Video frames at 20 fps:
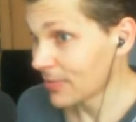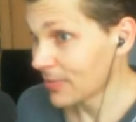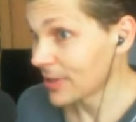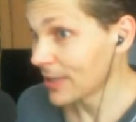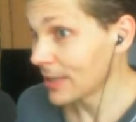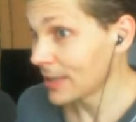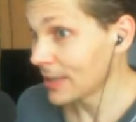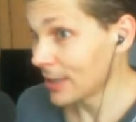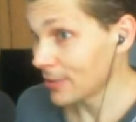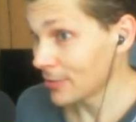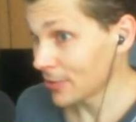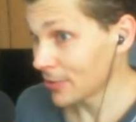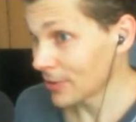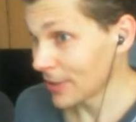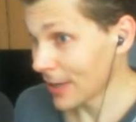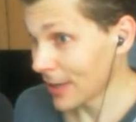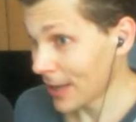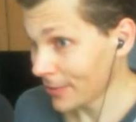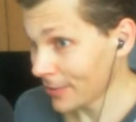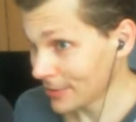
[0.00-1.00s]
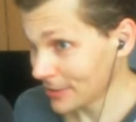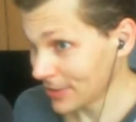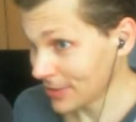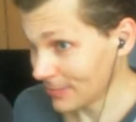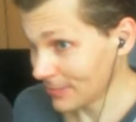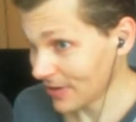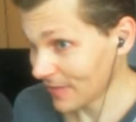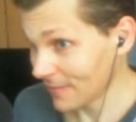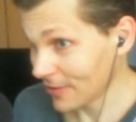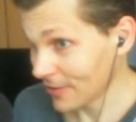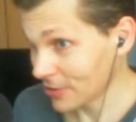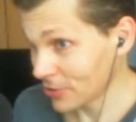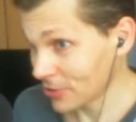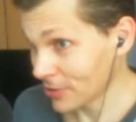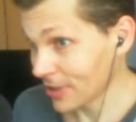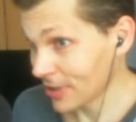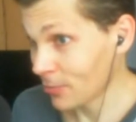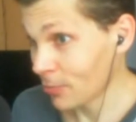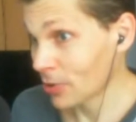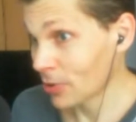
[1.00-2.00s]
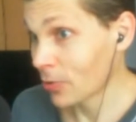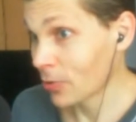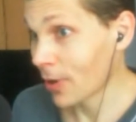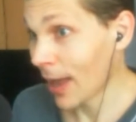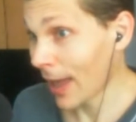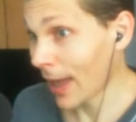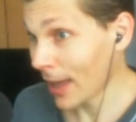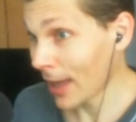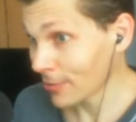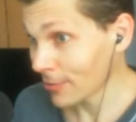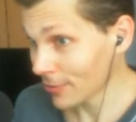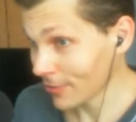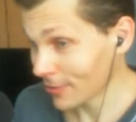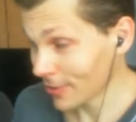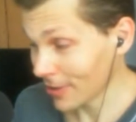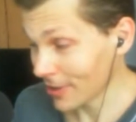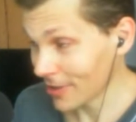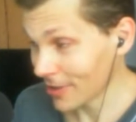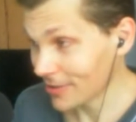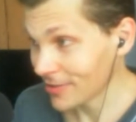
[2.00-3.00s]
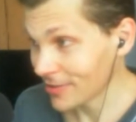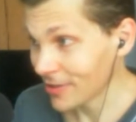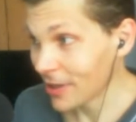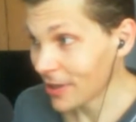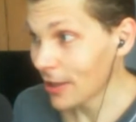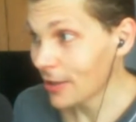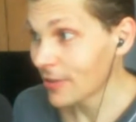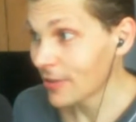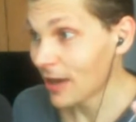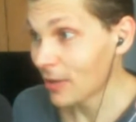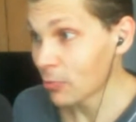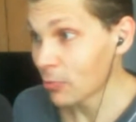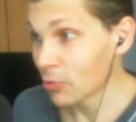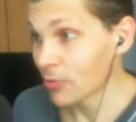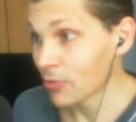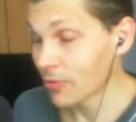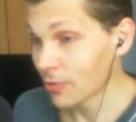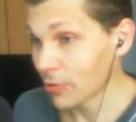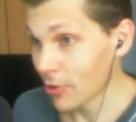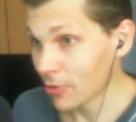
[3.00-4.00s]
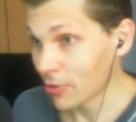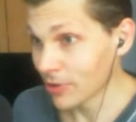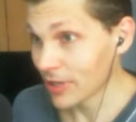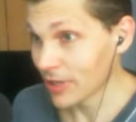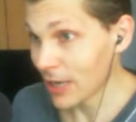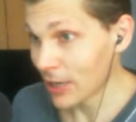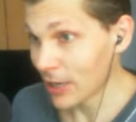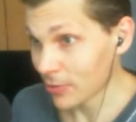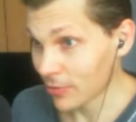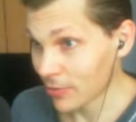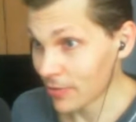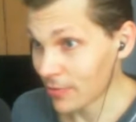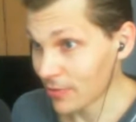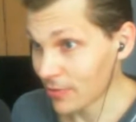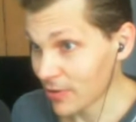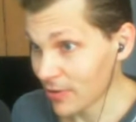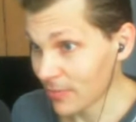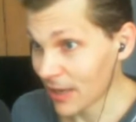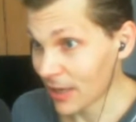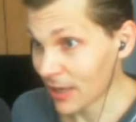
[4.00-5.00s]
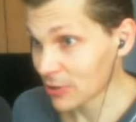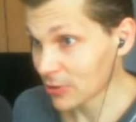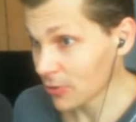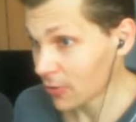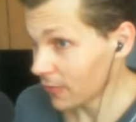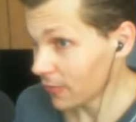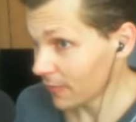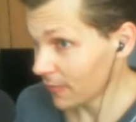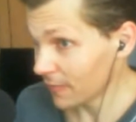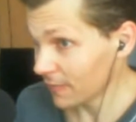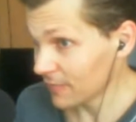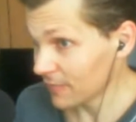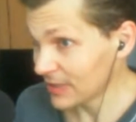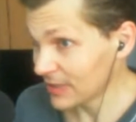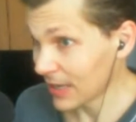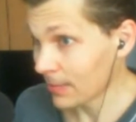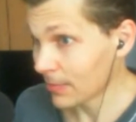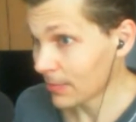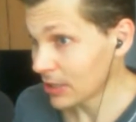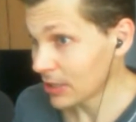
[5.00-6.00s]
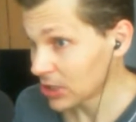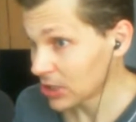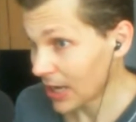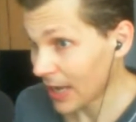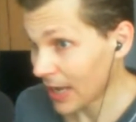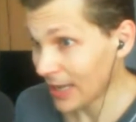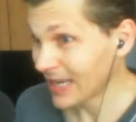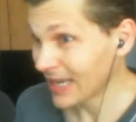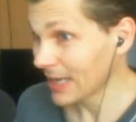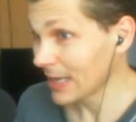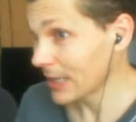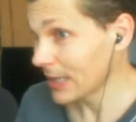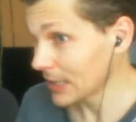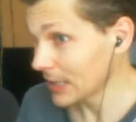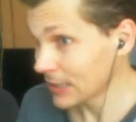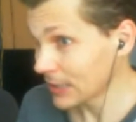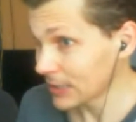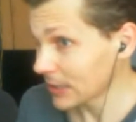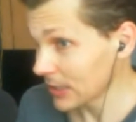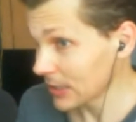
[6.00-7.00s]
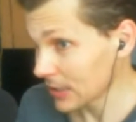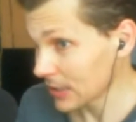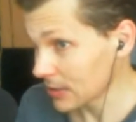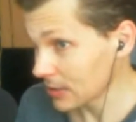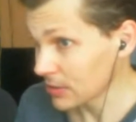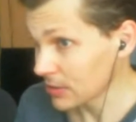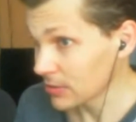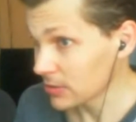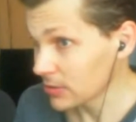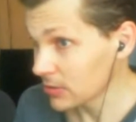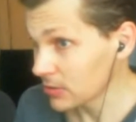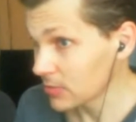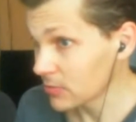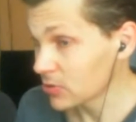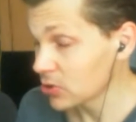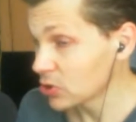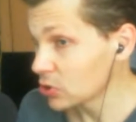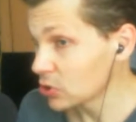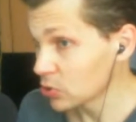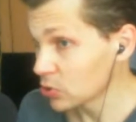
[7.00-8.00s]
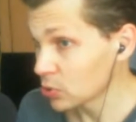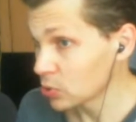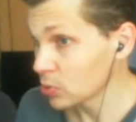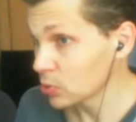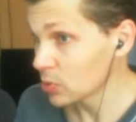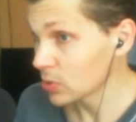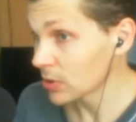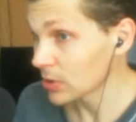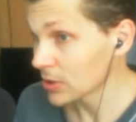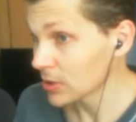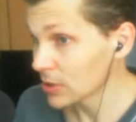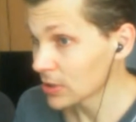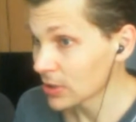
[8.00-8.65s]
But then there's another debuff that you get when you're outside that will slowly increase the amount of damage and healing you do,